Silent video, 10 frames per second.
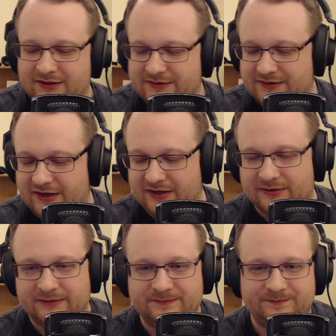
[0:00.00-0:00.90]

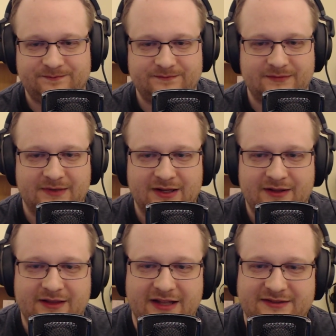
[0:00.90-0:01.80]
So
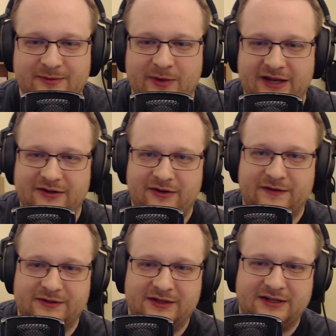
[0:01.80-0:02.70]
that's the Bang and
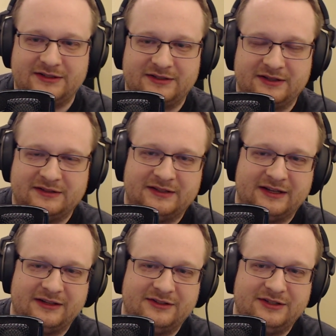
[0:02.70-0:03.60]
Olufsen H six
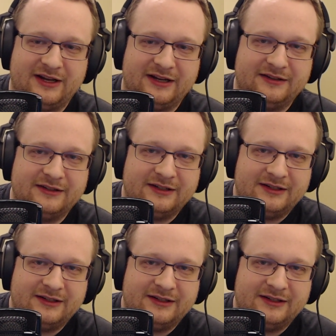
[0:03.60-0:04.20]
second gen,